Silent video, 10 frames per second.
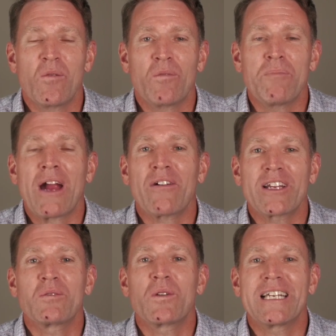
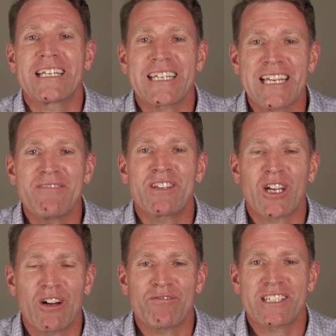the
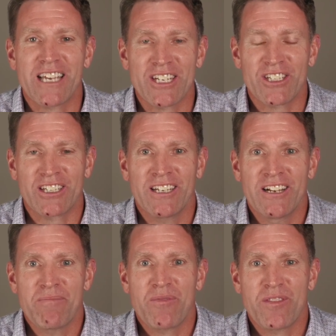conversation
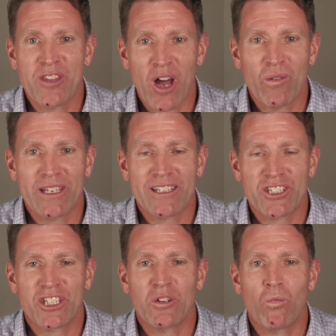knowing that
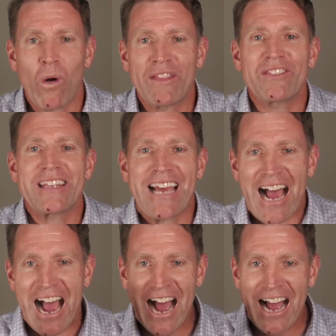she'd won the
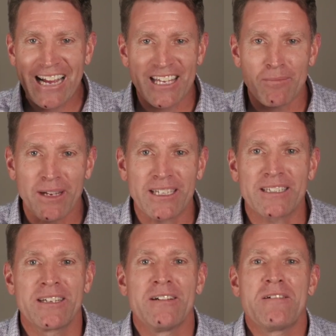argument,
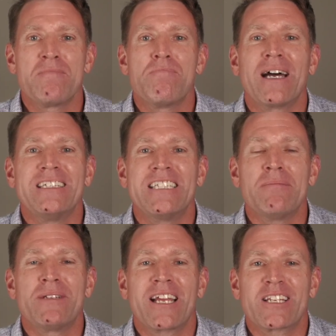but
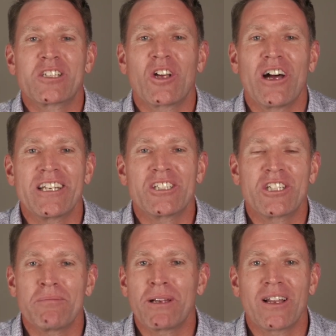deep down inside,
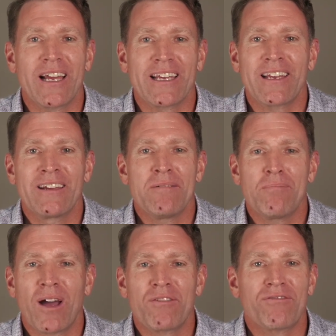she'd be like,
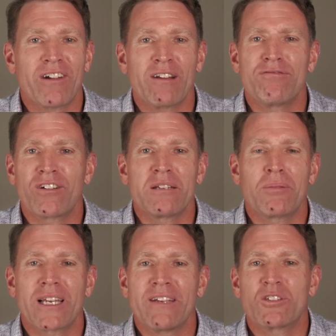my friend fully
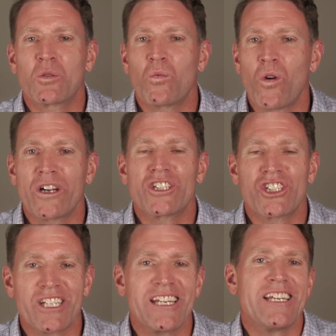believes what
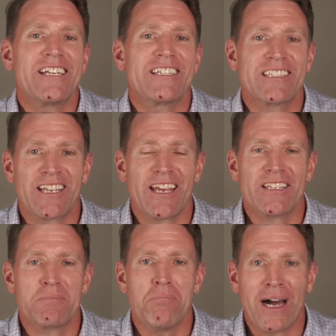she
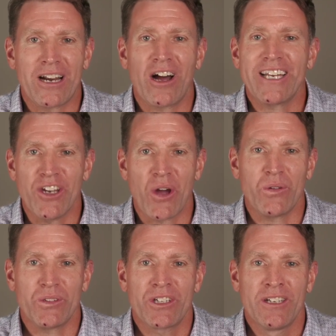says, but I
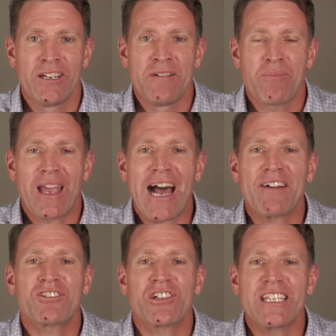don't.
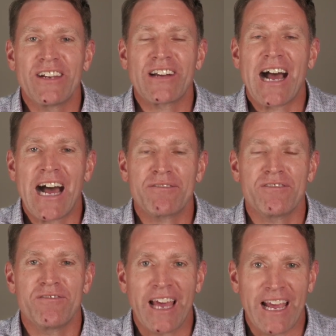After a year and a half
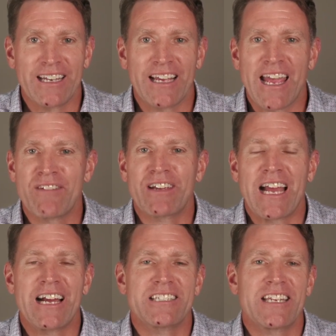of that, having
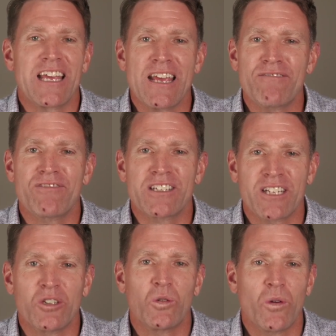asked every
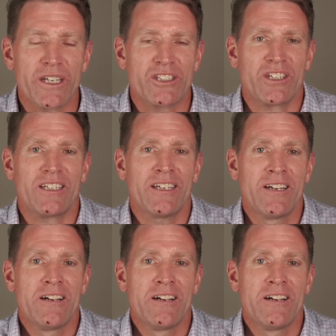single question,